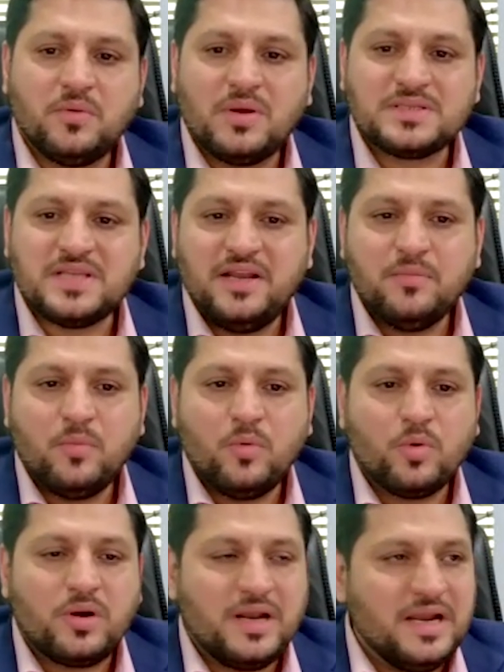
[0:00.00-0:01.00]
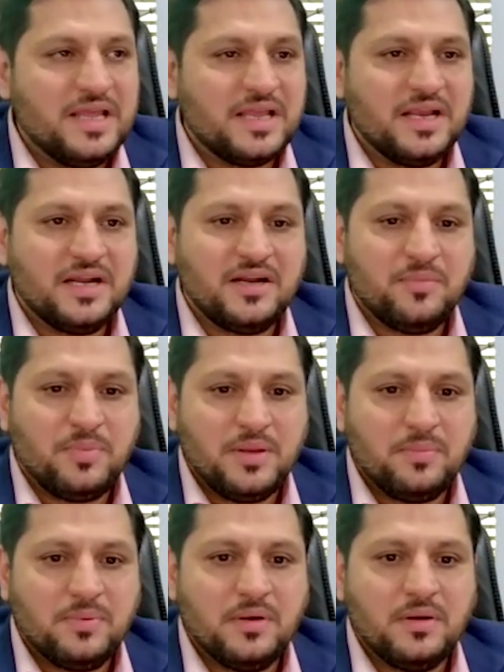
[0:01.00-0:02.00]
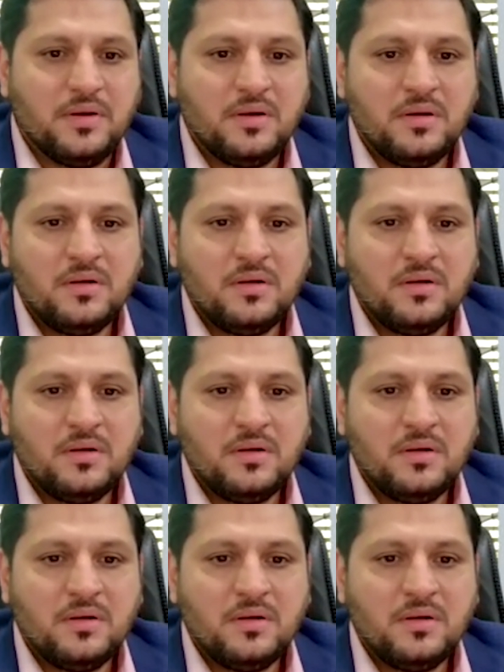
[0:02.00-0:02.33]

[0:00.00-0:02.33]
assigned more dedicated people